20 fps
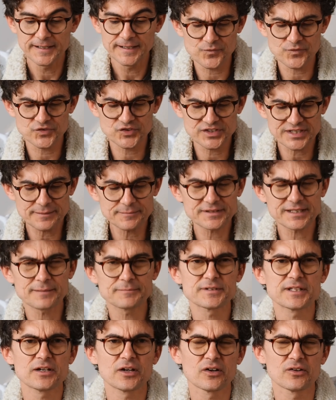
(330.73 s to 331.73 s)

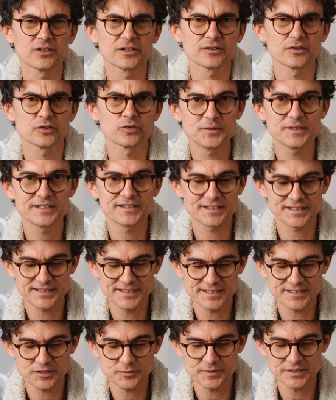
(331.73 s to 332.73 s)
Sometimes there are little tweaks that
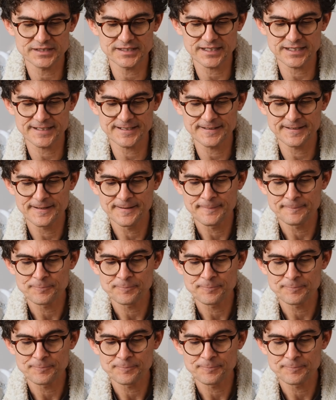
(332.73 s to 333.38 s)
need to be done,